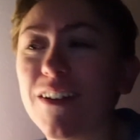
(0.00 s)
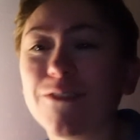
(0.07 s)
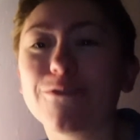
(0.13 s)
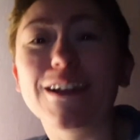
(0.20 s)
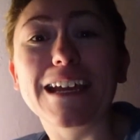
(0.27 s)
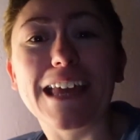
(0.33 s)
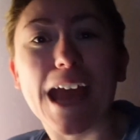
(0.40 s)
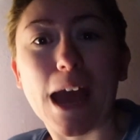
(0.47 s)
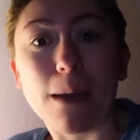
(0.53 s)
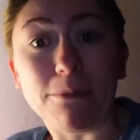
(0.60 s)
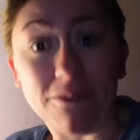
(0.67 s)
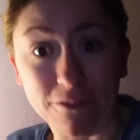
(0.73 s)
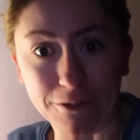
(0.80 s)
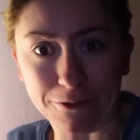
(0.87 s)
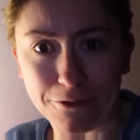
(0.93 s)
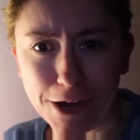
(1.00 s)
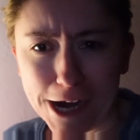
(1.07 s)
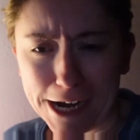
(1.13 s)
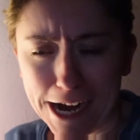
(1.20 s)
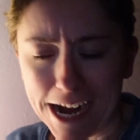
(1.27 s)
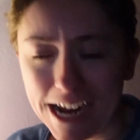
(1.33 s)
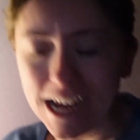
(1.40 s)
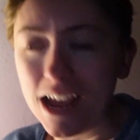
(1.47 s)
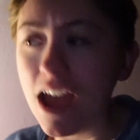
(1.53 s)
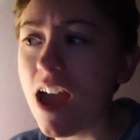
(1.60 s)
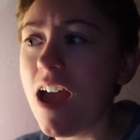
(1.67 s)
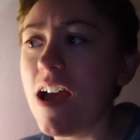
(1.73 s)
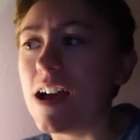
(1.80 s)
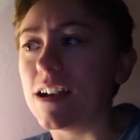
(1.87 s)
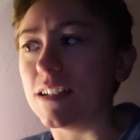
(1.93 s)
recap for Friday.
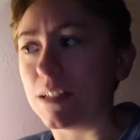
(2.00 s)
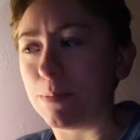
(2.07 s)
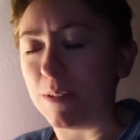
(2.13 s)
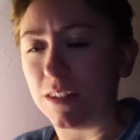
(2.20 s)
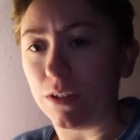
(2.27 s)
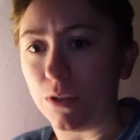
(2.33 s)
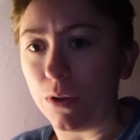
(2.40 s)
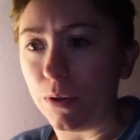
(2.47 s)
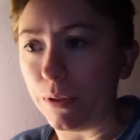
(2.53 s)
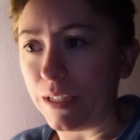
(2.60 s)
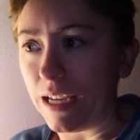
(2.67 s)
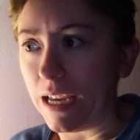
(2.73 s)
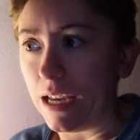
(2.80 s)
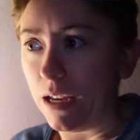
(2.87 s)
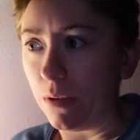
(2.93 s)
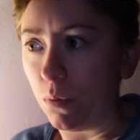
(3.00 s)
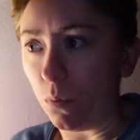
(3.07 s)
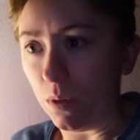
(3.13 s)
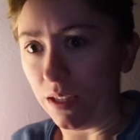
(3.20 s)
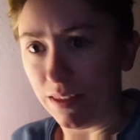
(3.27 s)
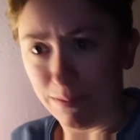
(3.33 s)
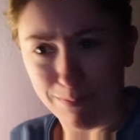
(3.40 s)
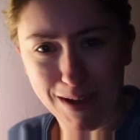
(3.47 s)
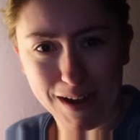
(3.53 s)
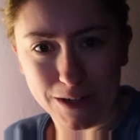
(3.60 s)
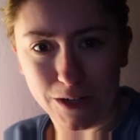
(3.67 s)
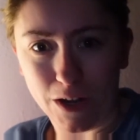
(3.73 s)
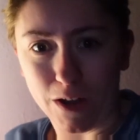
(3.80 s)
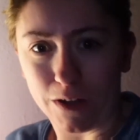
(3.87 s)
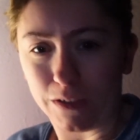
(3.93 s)
I spent the whole day with my
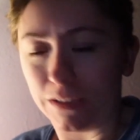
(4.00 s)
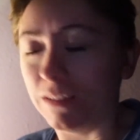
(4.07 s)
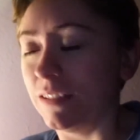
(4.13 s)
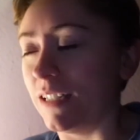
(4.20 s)
dog,